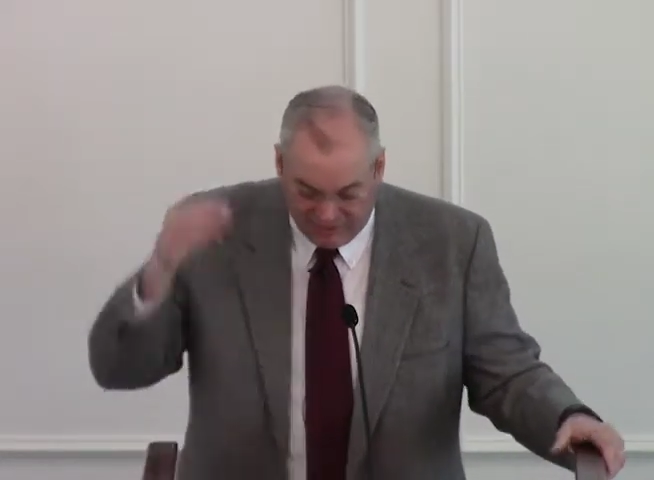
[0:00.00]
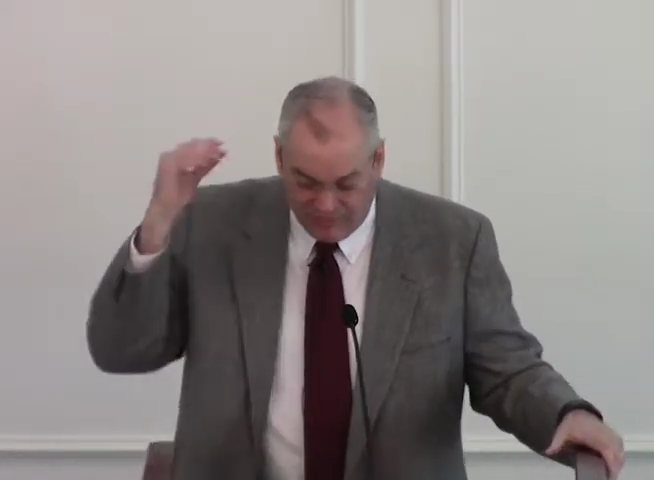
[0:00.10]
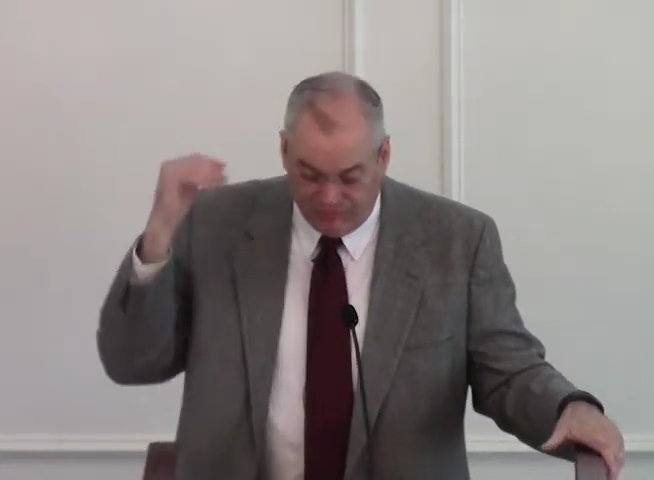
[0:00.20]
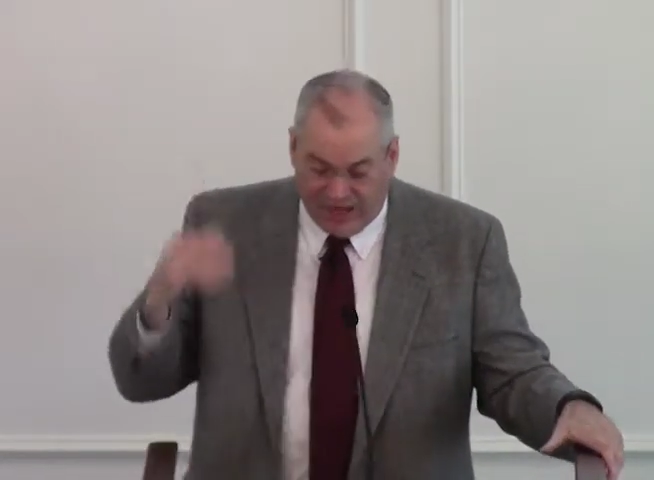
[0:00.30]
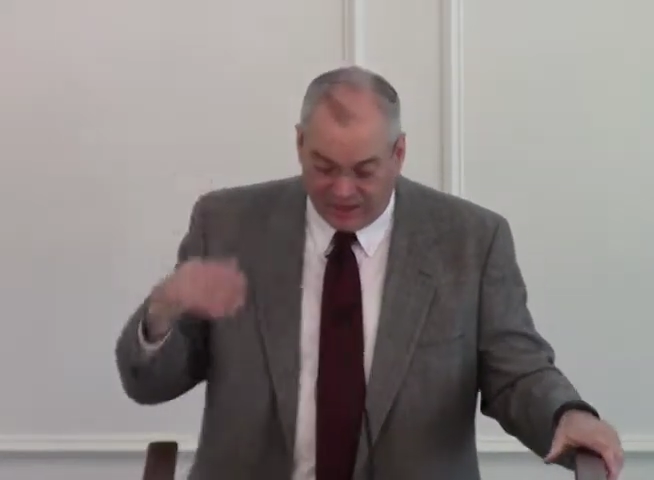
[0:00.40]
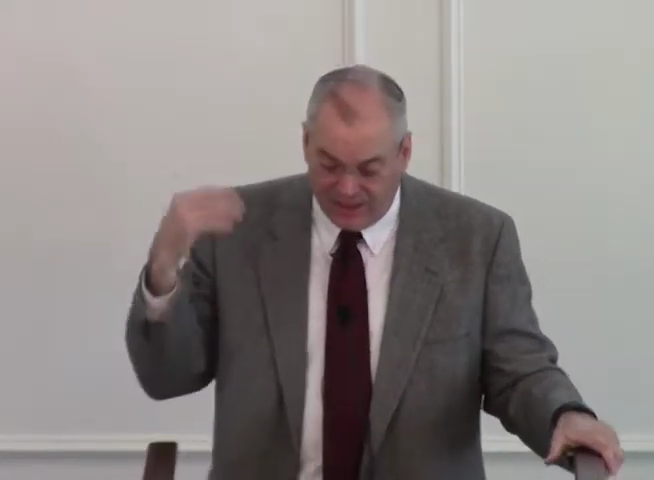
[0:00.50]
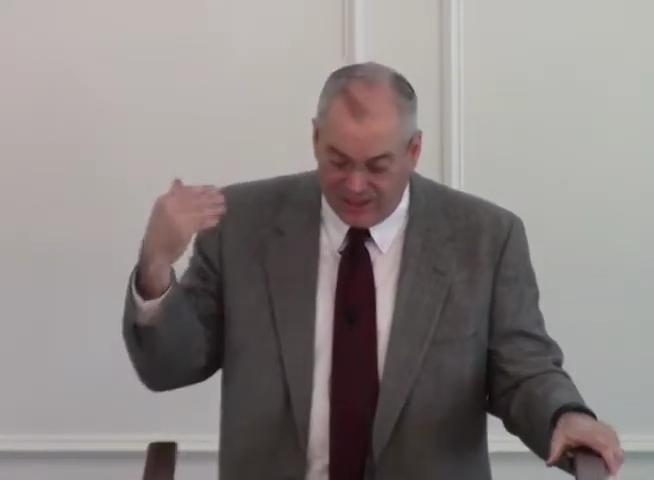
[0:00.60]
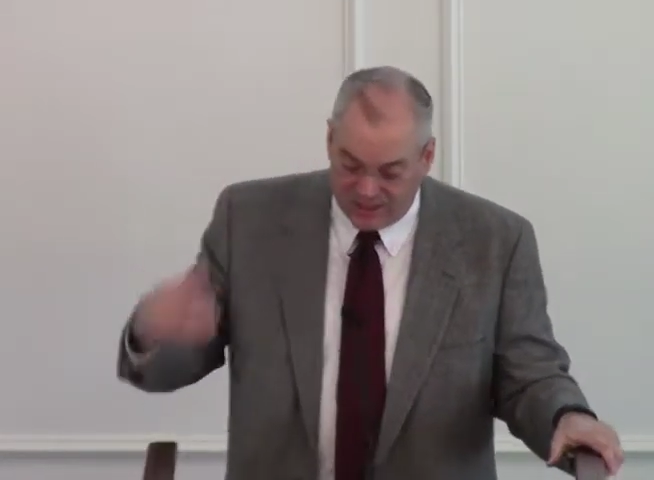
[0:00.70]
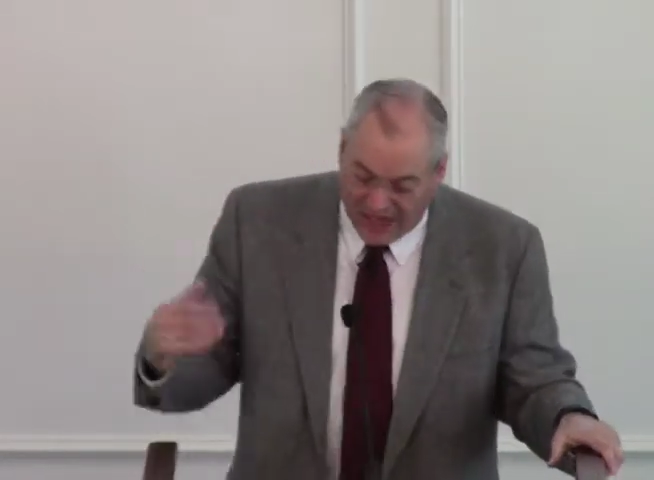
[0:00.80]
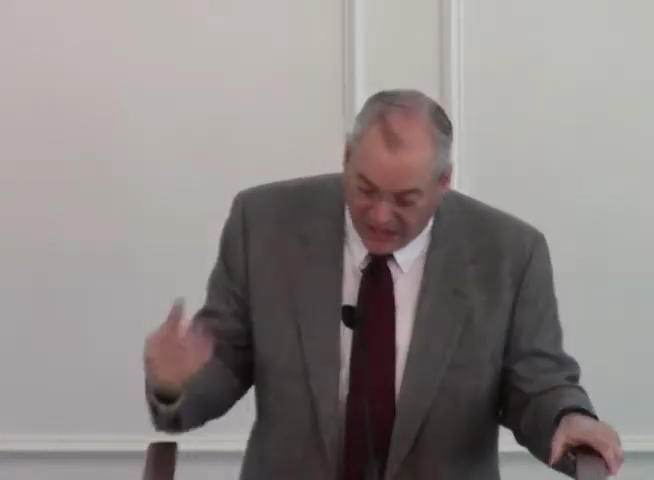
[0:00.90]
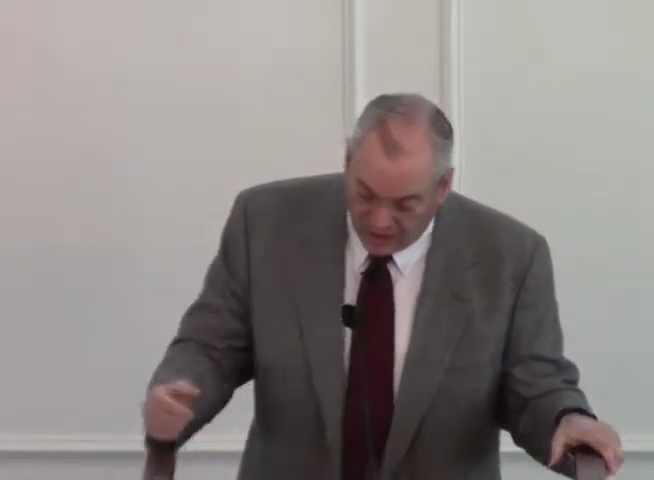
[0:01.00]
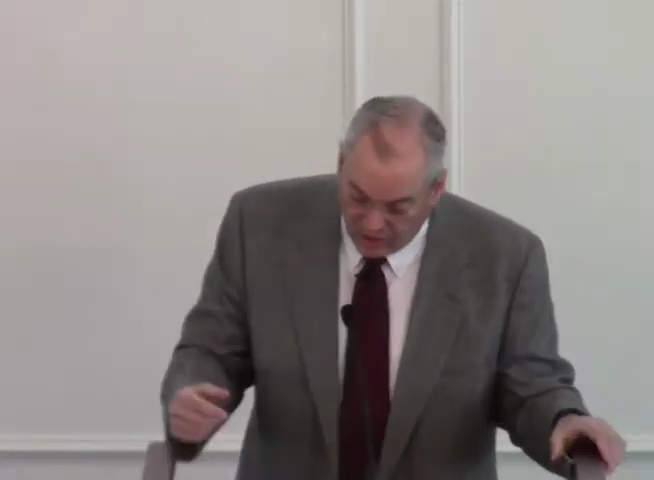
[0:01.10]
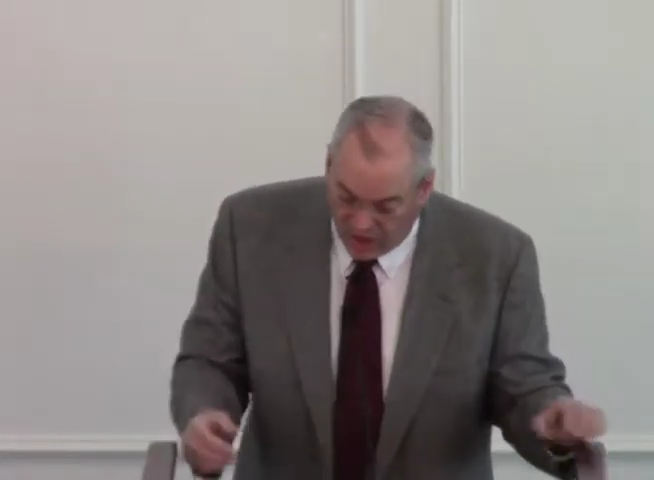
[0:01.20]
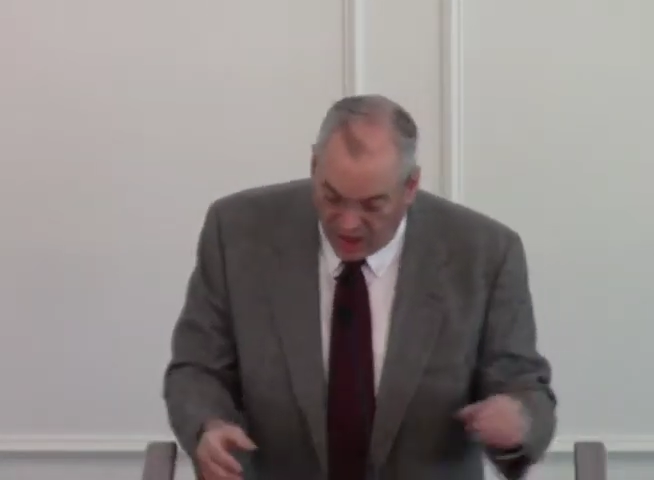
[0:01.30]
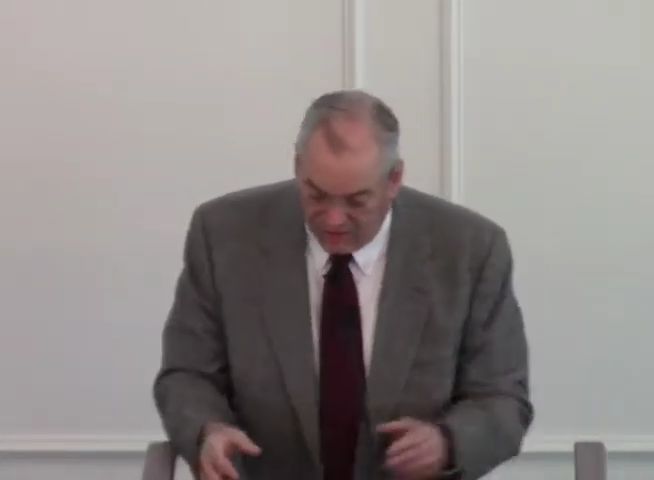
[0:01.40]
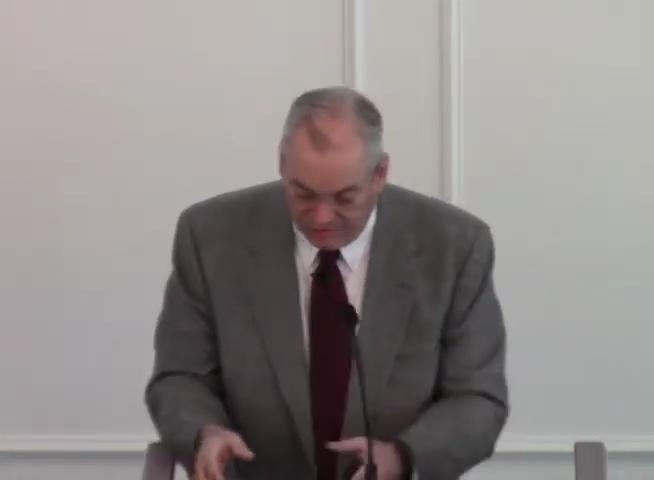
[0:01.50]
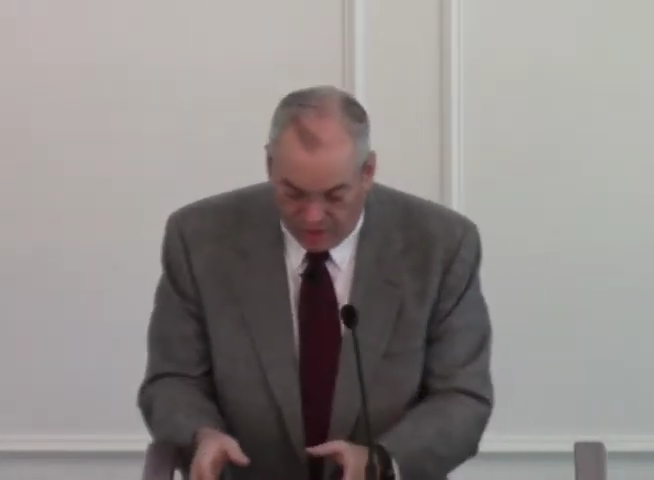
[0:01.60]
In fact, the entire law of